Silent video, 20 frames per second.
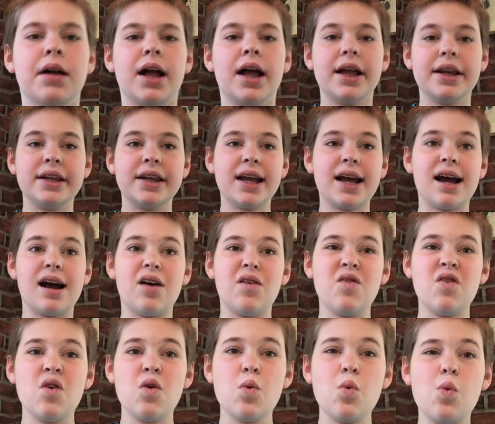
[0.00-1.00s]
And now,
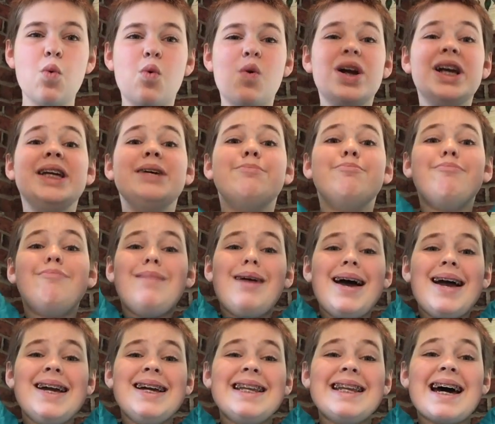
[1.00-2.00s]
we
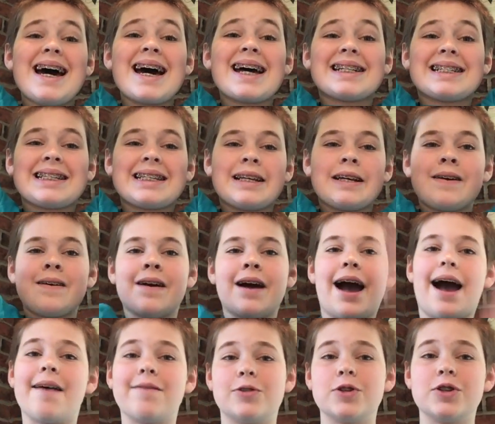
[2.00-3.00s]
made it!
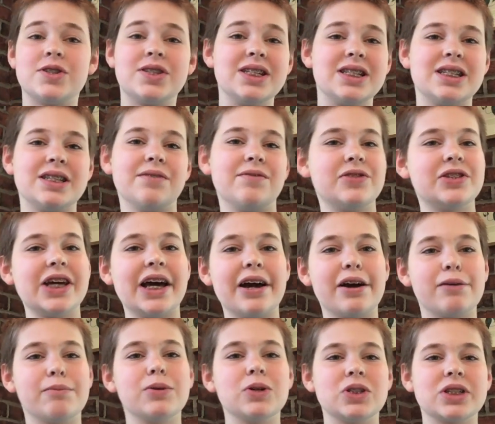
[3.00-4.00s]
After a season of
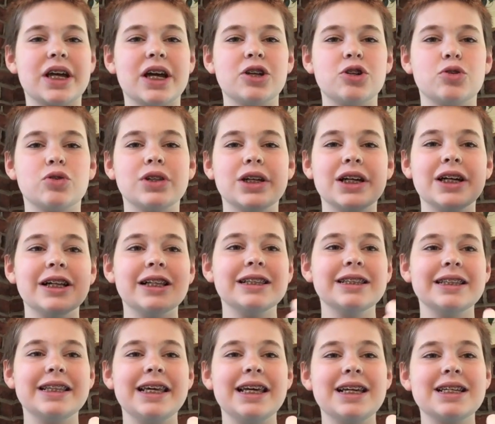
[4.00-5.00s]
terrible scheduling,
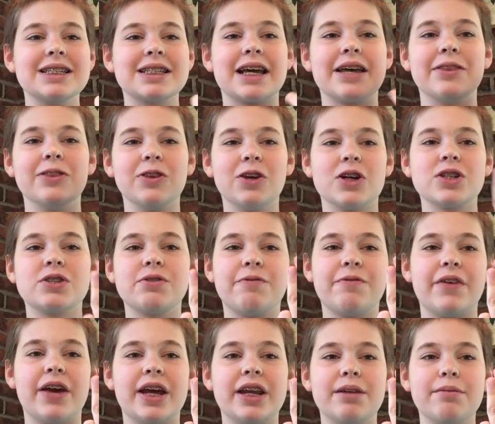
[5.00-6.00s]
leaks, and loss of
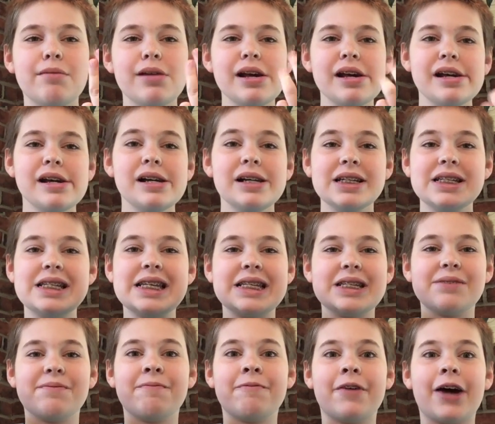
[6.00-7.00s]
fandom,
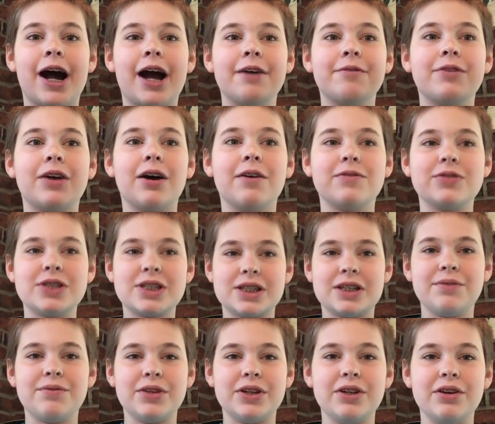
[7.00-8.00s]
Season 5 of
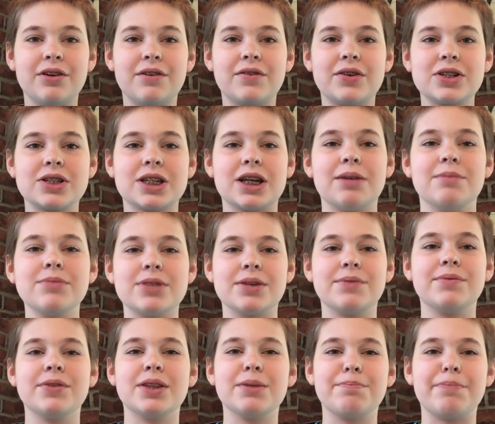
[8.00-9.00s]
Steven Universe comes
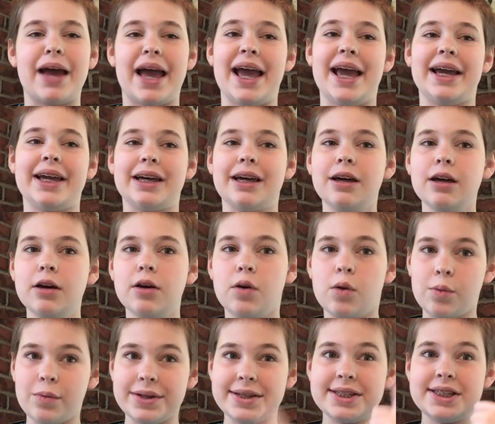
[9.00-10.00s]
in with a bang.
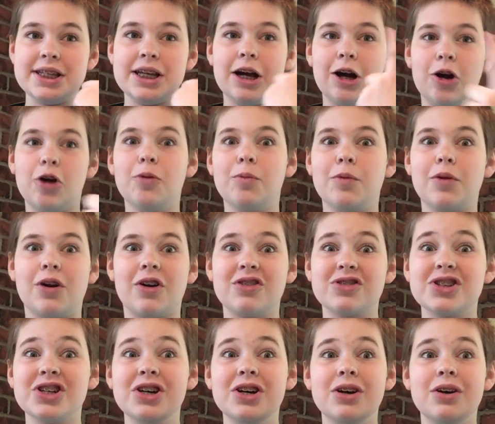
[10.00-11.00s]
We see
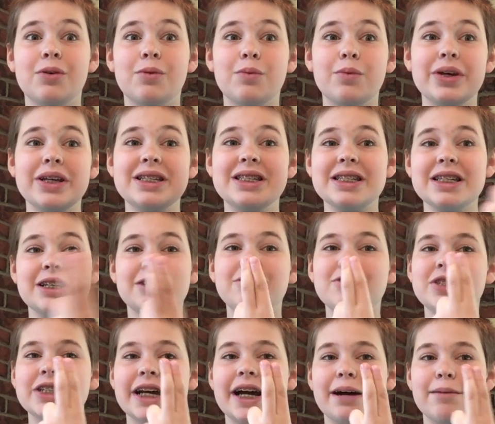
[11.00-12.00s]
Homeworld, we see new
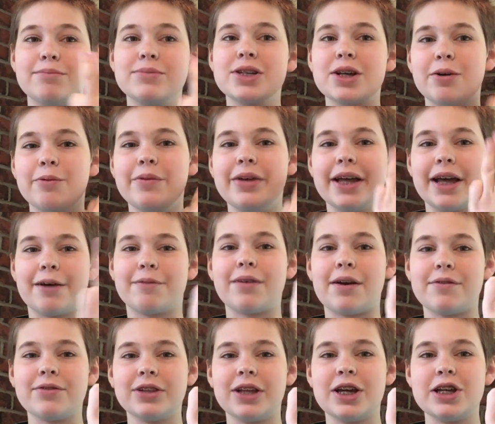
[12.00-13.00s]
gems, we get
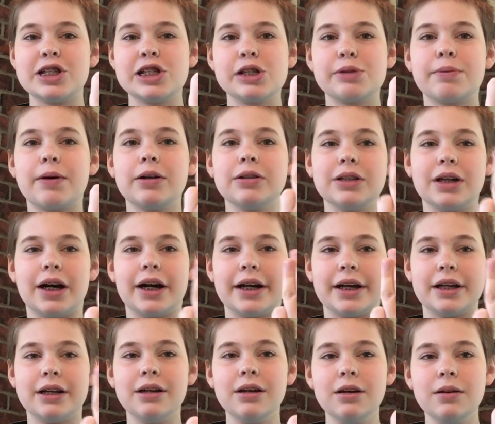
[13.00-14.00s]
revelations about
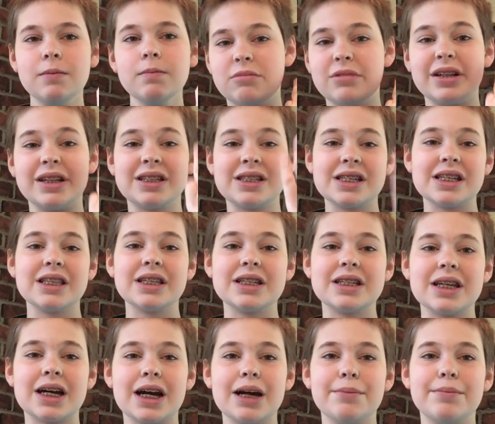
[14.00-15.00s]
Lion, we see the
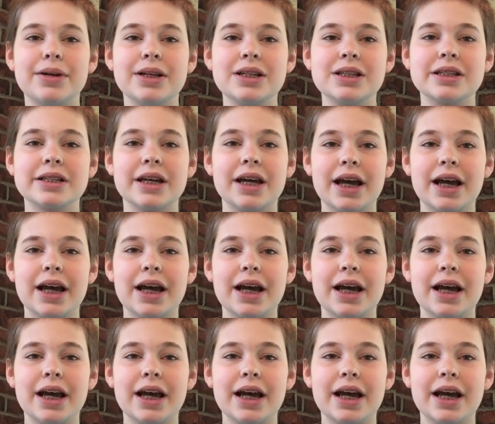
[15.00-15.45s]
diamonds.